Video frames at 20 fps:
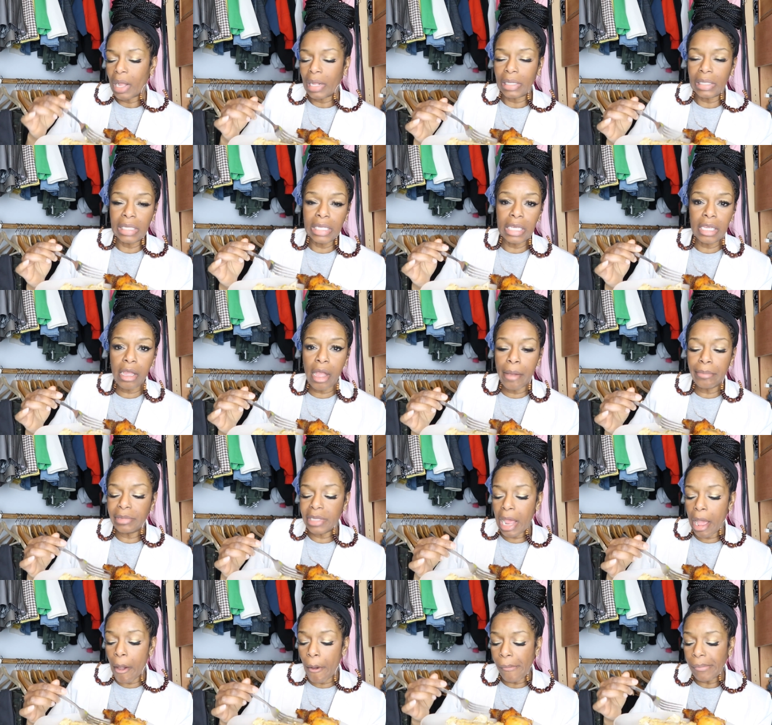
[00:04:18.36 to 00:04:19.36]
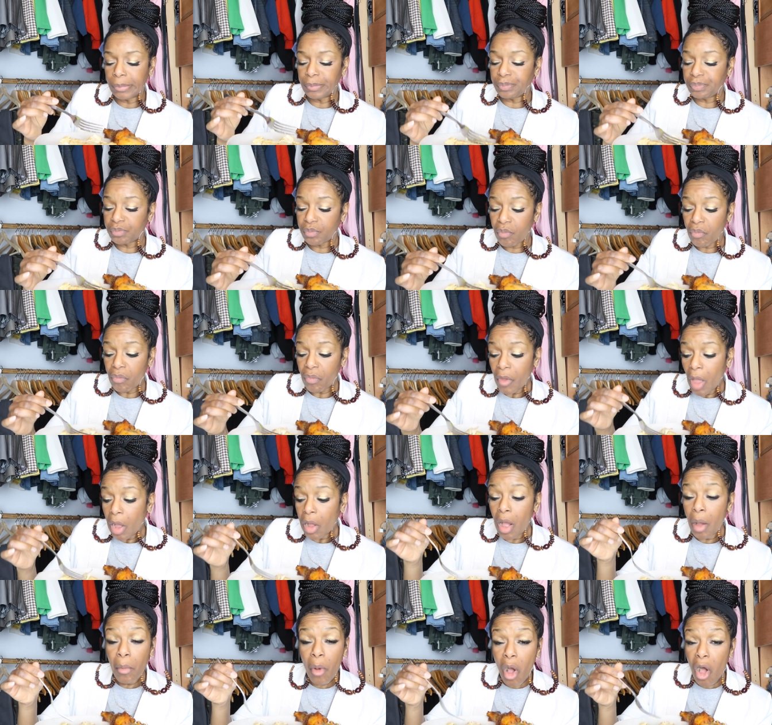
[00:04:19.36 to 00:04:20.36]
Clint comes out.
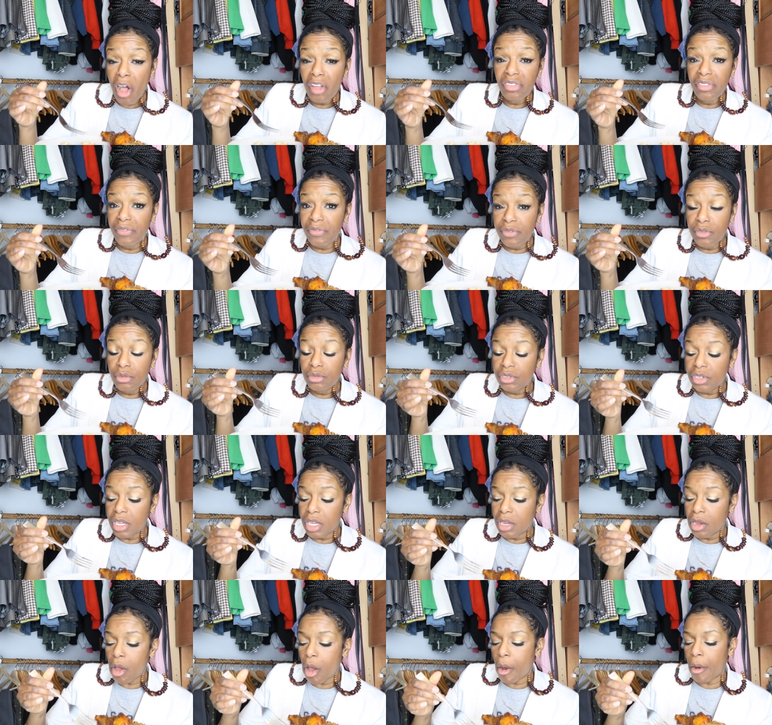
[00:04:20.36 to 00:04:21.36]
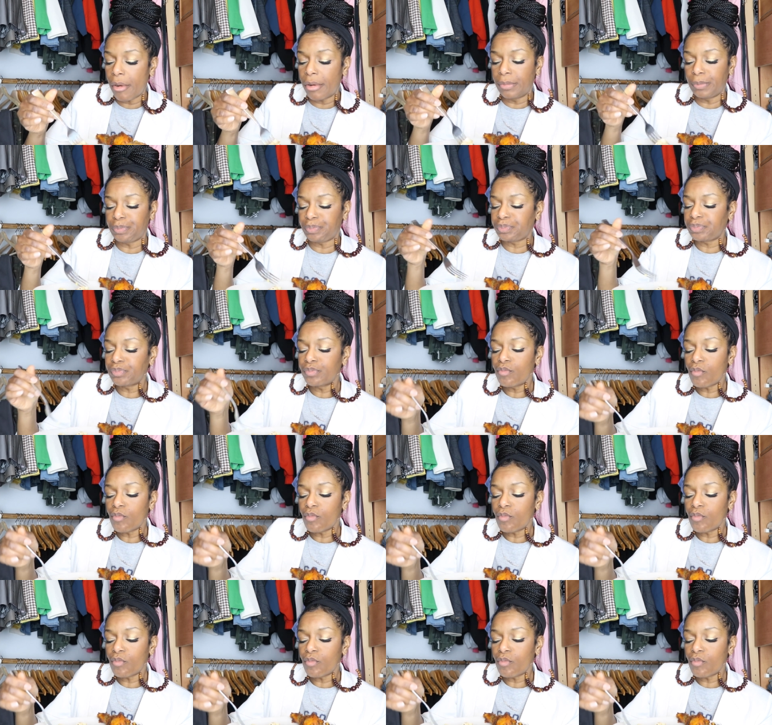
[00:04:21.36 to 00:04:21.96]
Come on, food's getting cold.